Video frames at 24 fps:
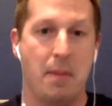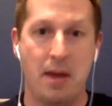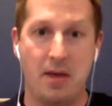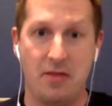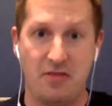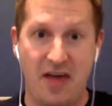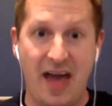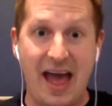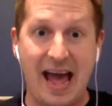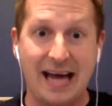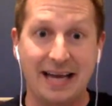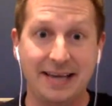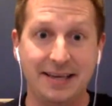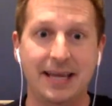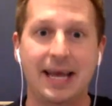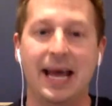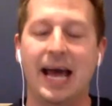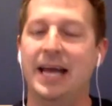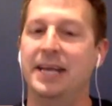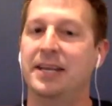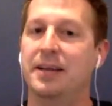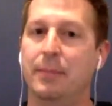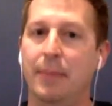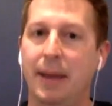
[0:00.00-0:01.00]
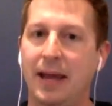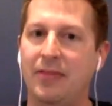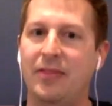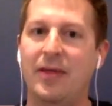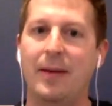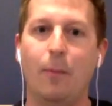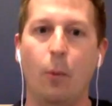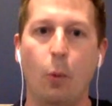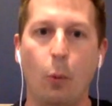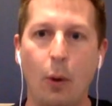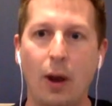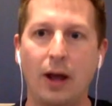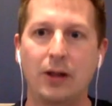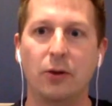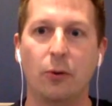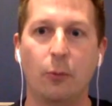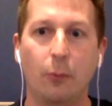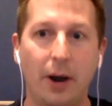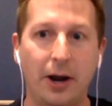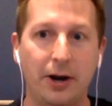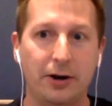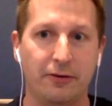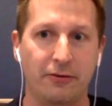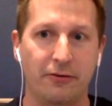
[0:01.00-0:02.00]
that and to make them well
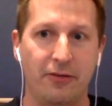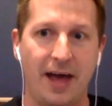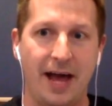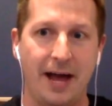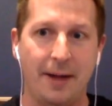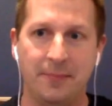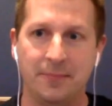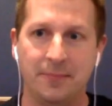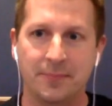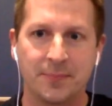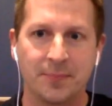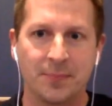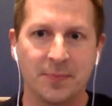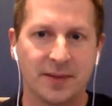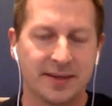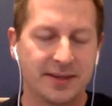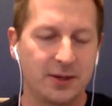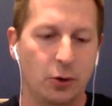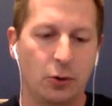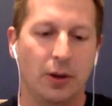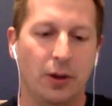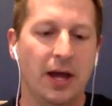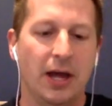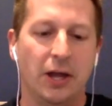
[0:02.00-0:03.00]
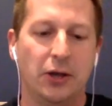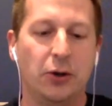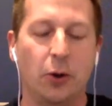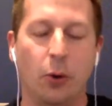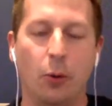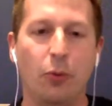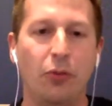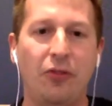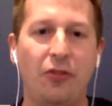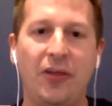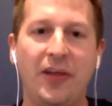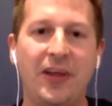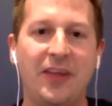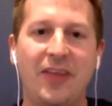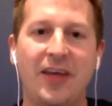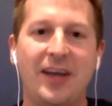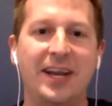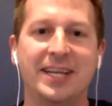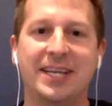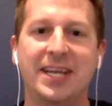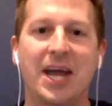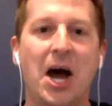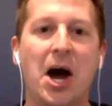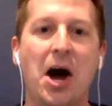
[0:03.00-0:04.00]
aware of that. So don't think that
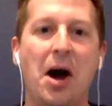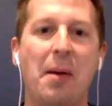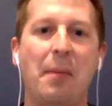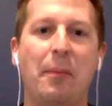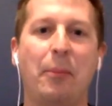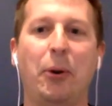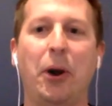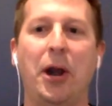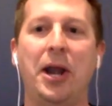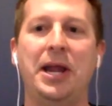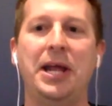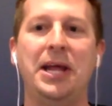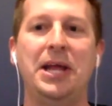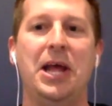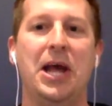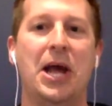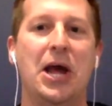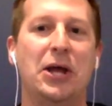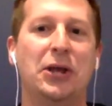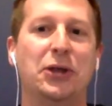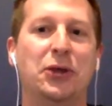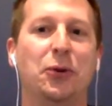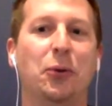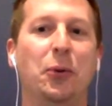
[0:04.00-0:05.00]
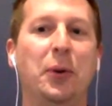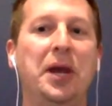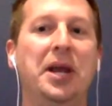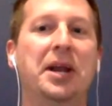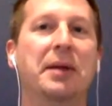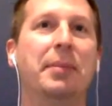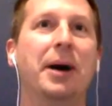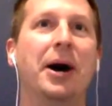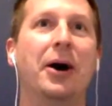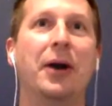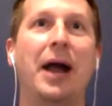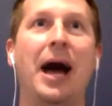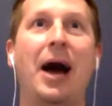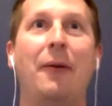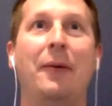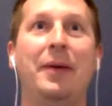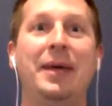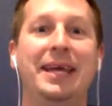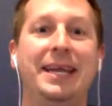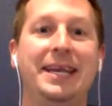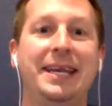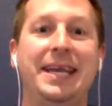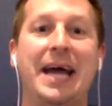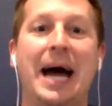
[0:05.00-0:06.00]
a Tom Brady tweet about how
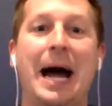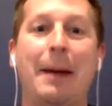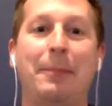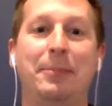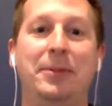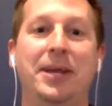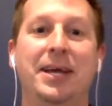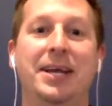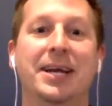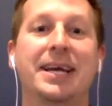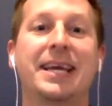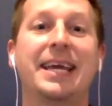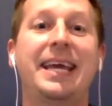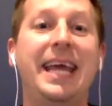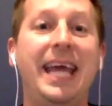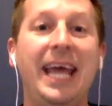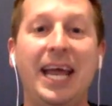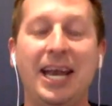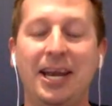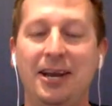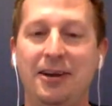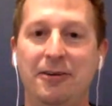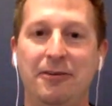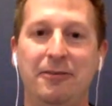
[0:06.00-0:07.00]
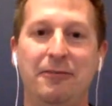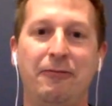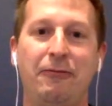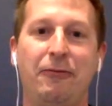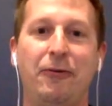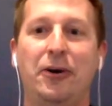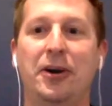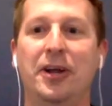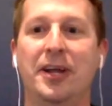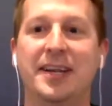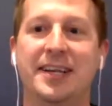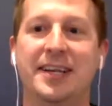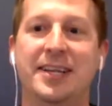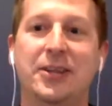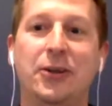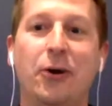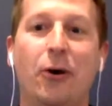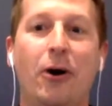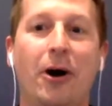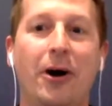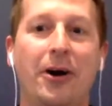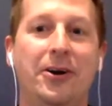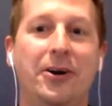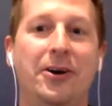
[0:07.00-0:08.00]
he adopted a kitten for his
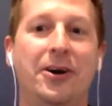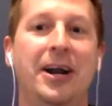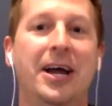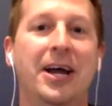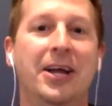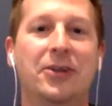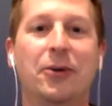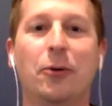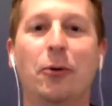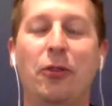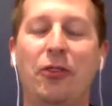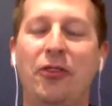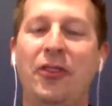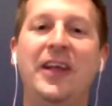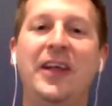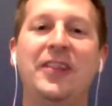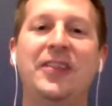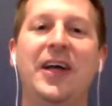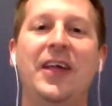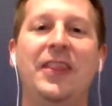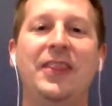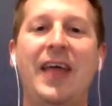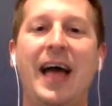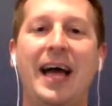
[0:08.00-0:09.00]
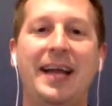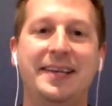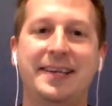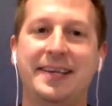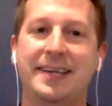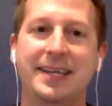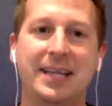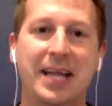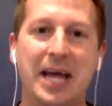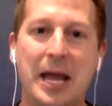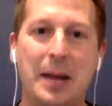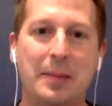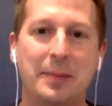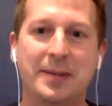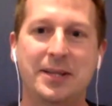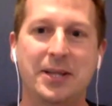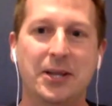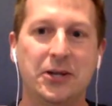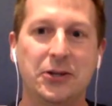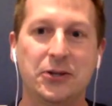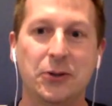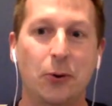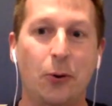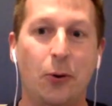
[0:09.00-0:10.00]
daughter, don't think that that slams
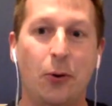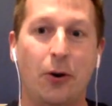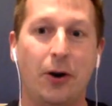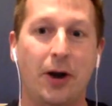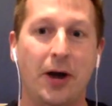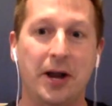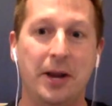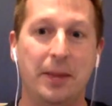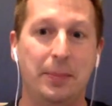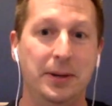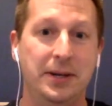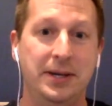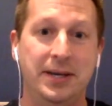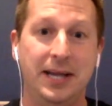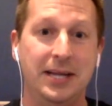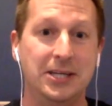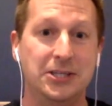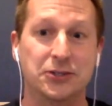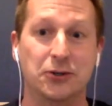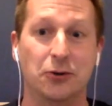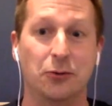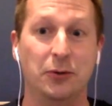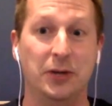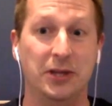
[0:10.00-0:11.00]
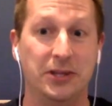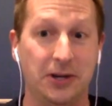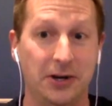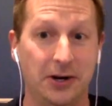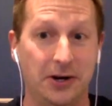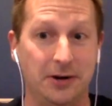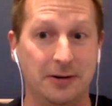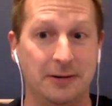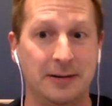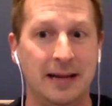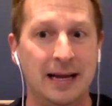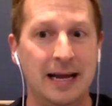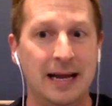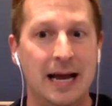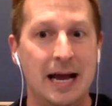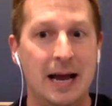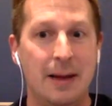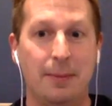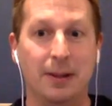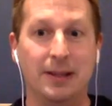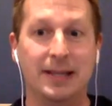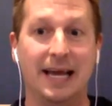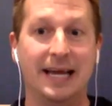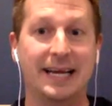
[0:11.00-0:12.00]
the door on a potential return.
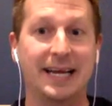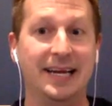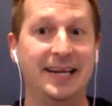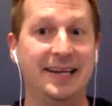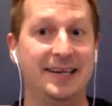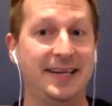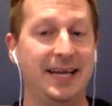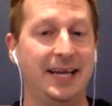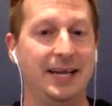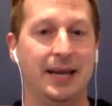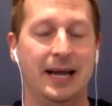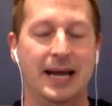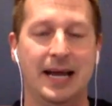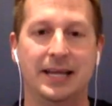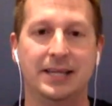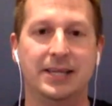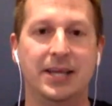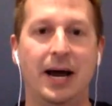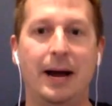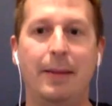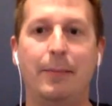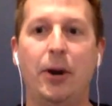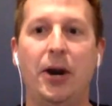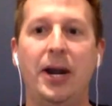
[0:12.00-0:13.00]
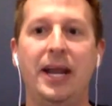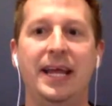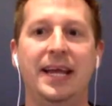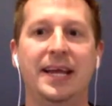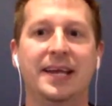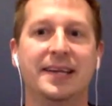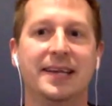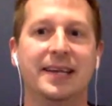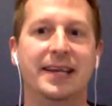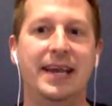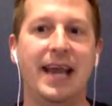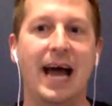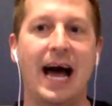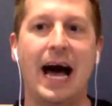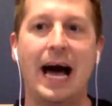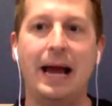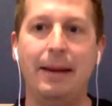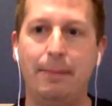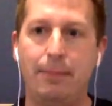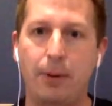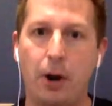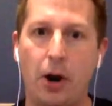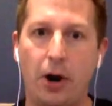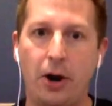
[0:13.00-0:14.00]
But like I said, Tom Brady is
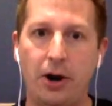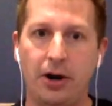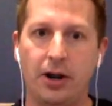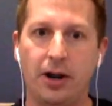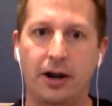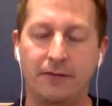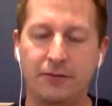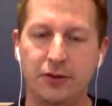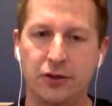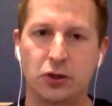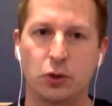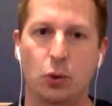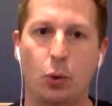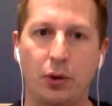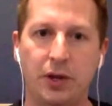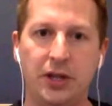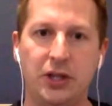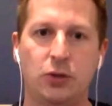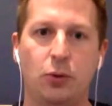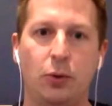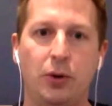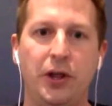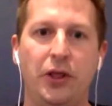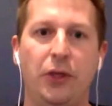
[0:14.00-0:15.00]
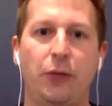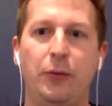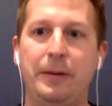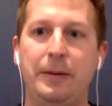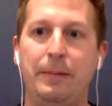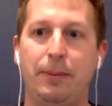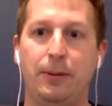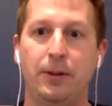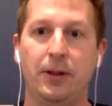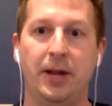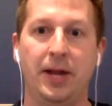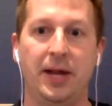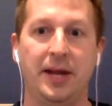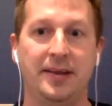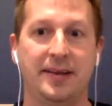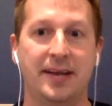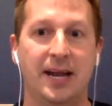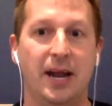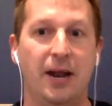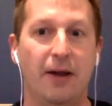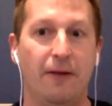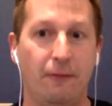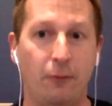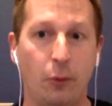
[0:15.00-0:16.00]
not part of the 2023 plans
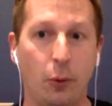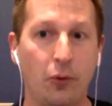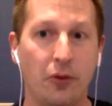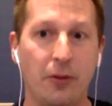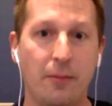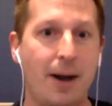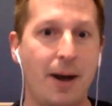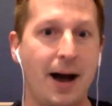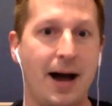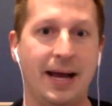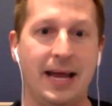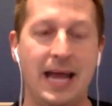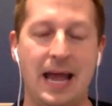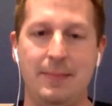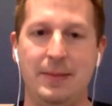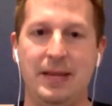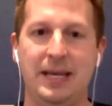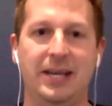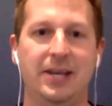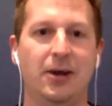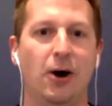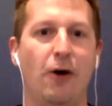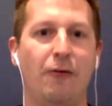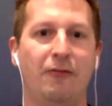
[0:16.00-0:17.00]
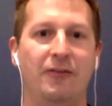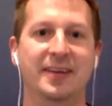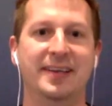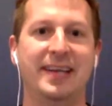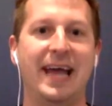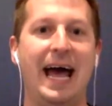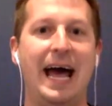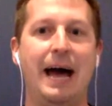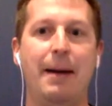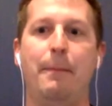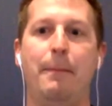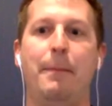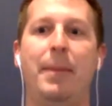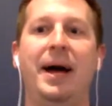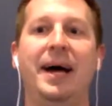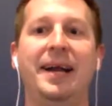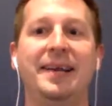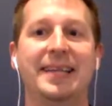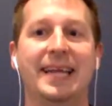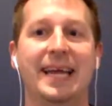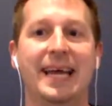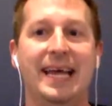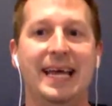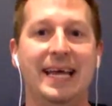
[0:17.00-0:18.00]
for the Miami Dolphins. At
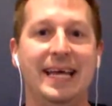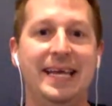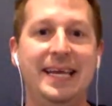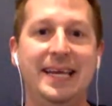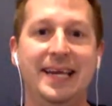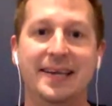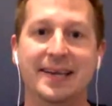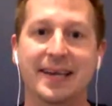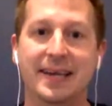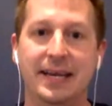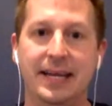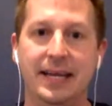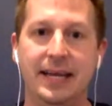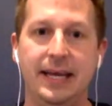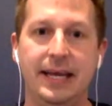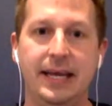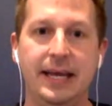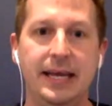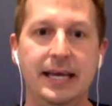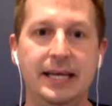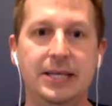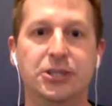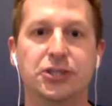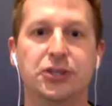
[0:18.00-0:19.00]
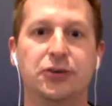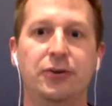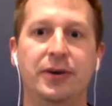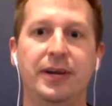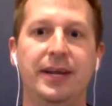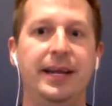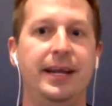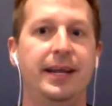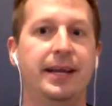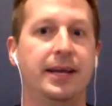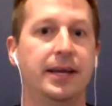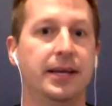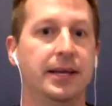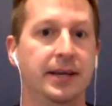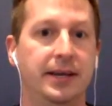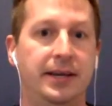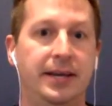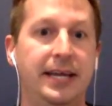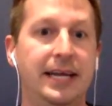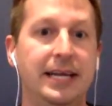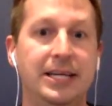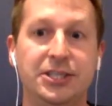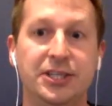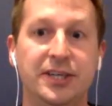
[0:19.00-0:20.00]
best, he is an injury
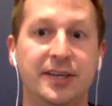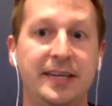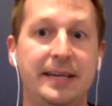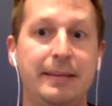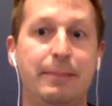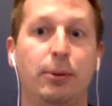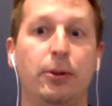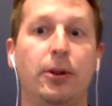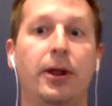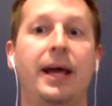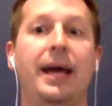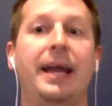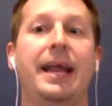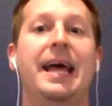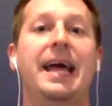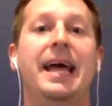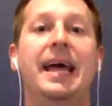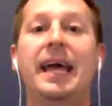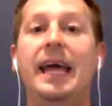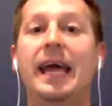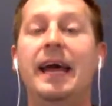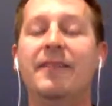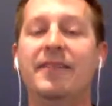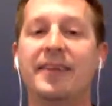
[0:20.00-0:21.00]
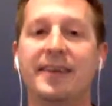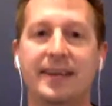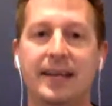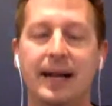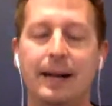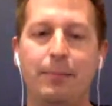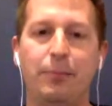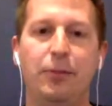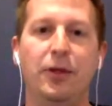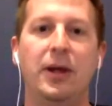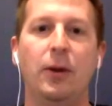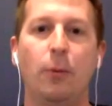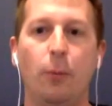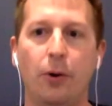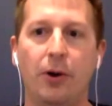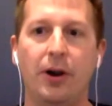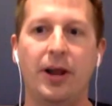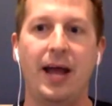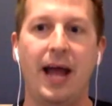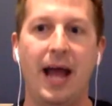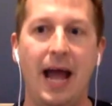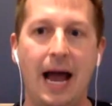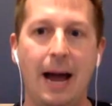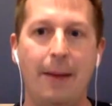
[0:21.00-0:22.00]
contingency plan. If something were
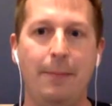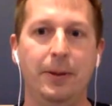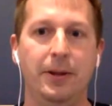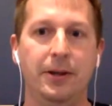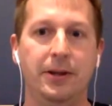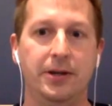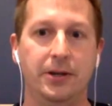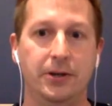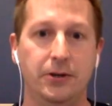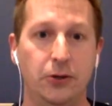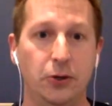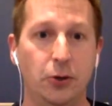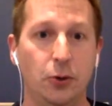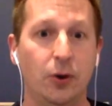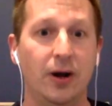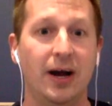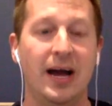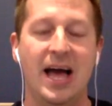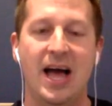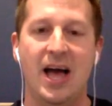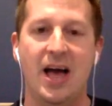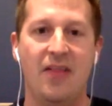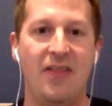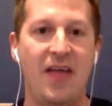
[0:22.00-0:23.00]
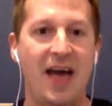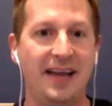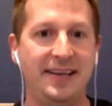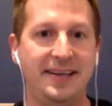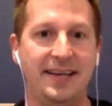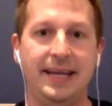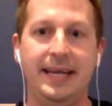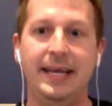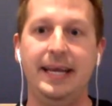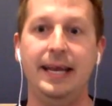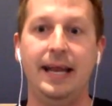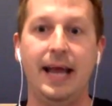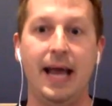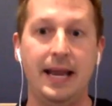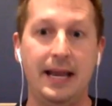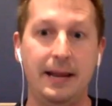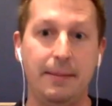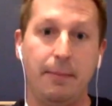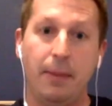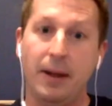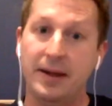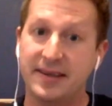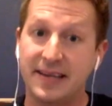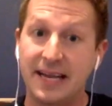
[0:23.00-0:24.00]
to happen to Tua, that's it. And
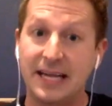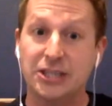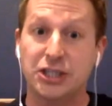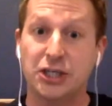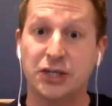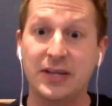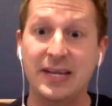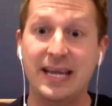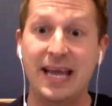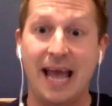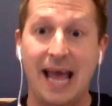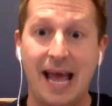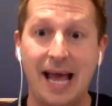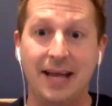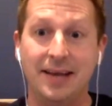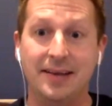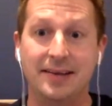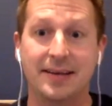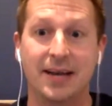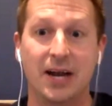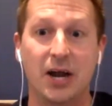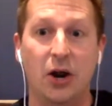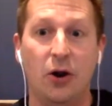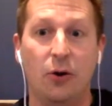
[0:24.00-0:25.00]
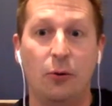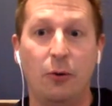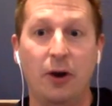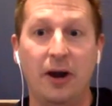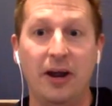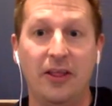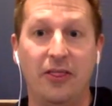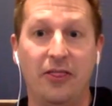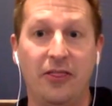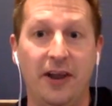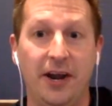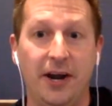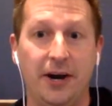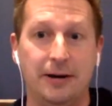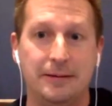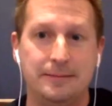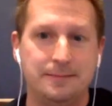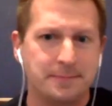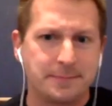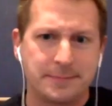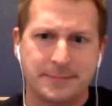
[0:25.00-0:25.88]
it essentially ends right there.